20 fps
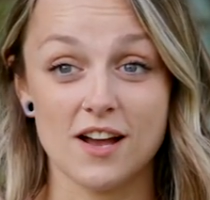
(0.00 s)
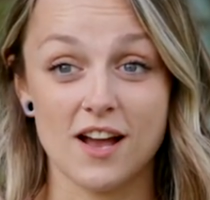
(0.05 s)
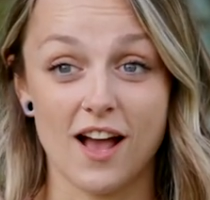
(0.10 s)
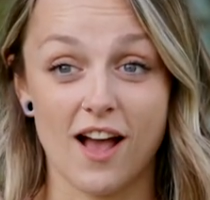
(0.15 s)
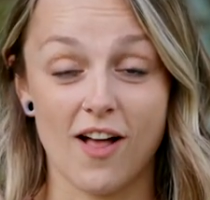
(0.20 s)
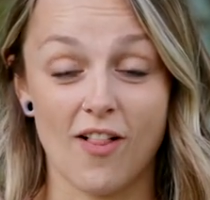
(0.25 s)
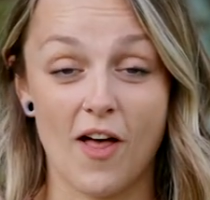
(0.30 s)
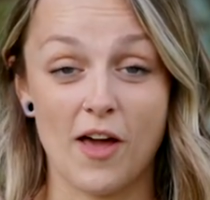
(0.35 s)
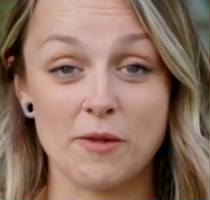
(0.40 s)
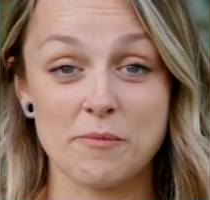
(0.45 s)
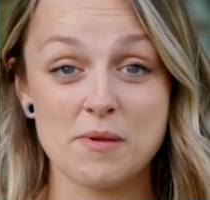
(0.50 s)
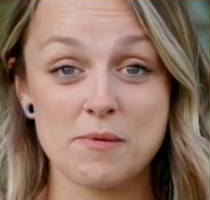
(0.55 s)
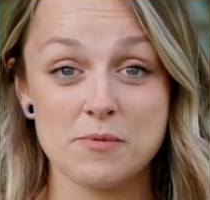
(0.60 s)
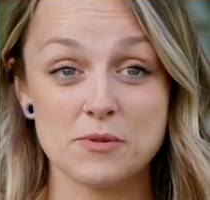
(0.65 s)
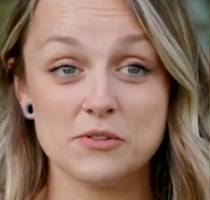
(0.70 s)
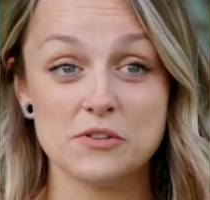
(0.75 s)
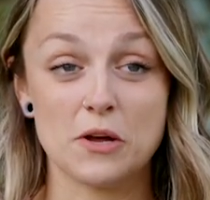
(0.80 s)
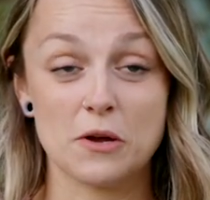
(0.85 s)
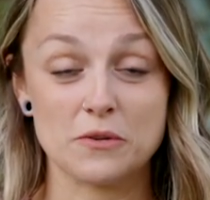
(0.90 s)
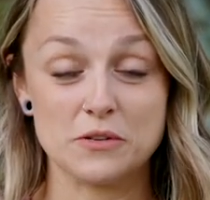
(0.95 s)
A lot of
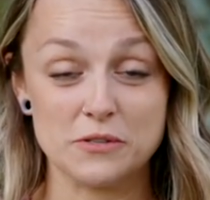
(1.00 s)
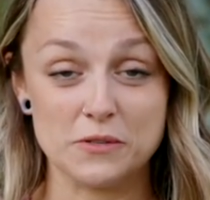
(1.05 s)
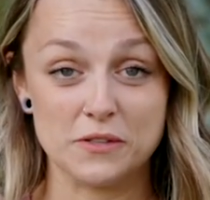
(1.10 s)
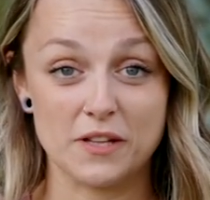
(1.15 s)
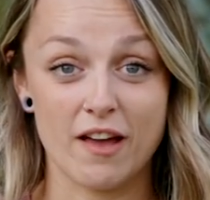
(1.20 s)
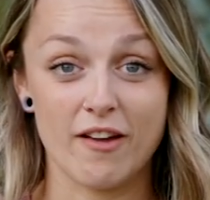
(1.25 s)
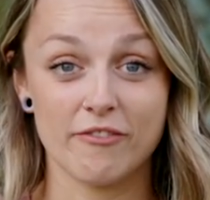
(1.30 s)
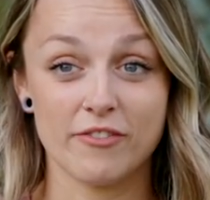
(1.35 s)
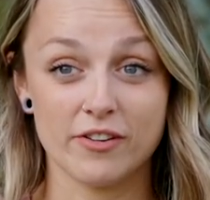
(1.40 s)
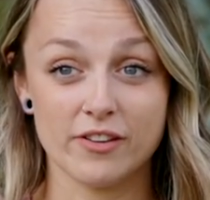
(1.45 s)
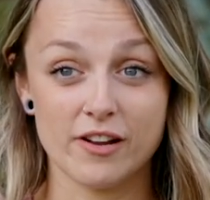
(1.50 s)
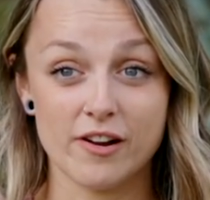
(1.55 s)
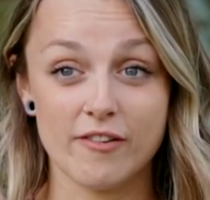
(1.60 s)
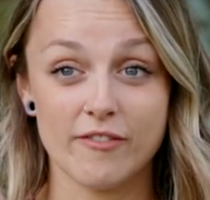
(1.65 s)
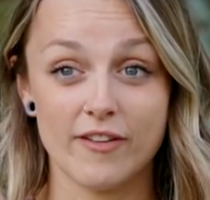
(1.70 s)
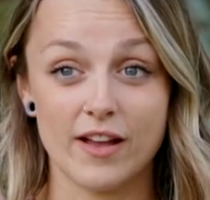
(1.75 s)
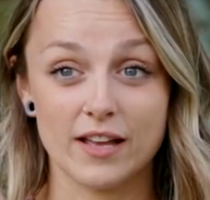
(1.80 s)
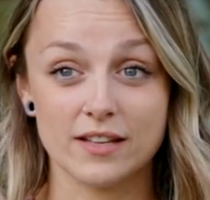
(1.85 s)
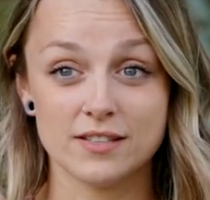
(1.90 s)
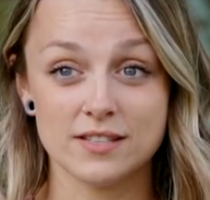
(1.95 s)
people don't do that for their
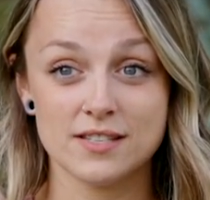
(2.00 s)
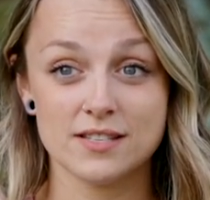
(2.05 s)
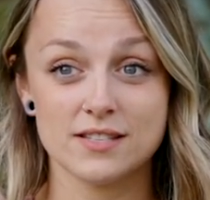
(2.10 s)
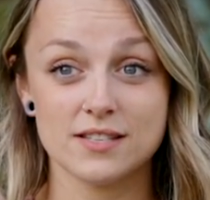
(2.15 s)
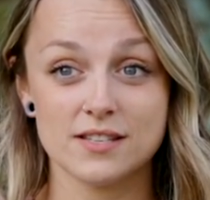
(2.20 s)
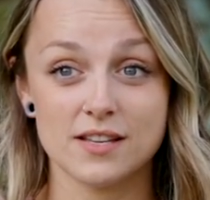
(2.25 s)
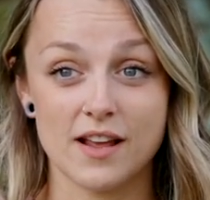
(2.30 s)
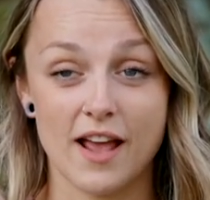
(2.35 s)
events.